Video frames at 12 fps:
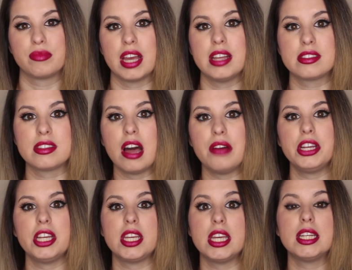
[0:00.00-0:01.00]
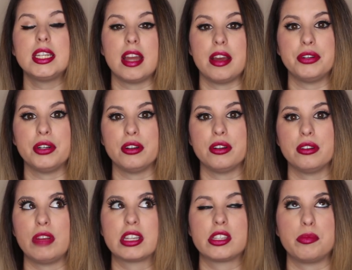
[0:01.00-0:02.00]
And Slava, he had never
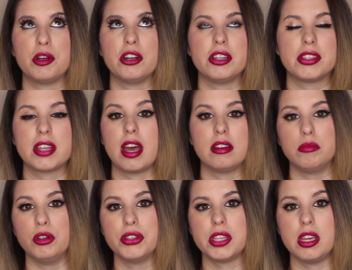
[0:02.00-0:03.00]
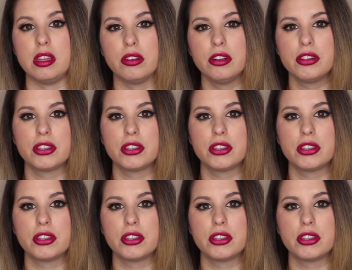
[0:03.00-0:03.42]
experienced edibles either,